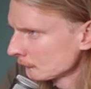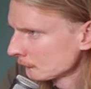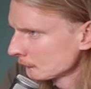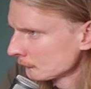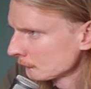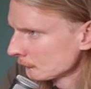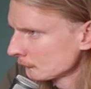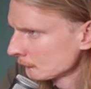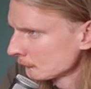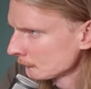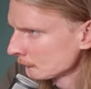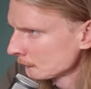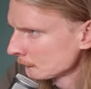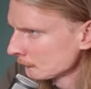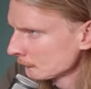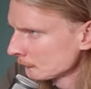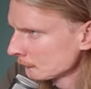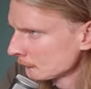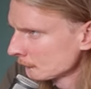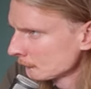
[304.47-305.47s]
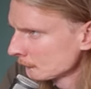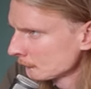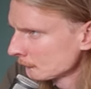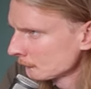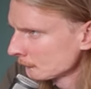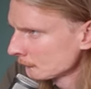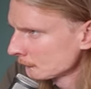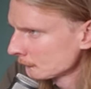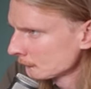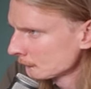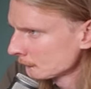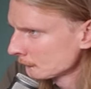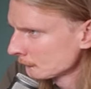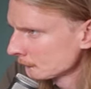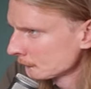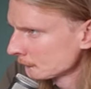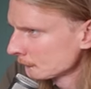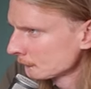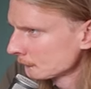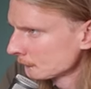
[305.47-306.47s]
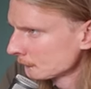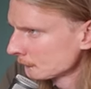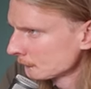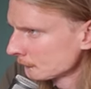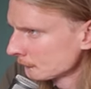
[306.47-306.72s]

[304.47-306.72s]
(not speaking)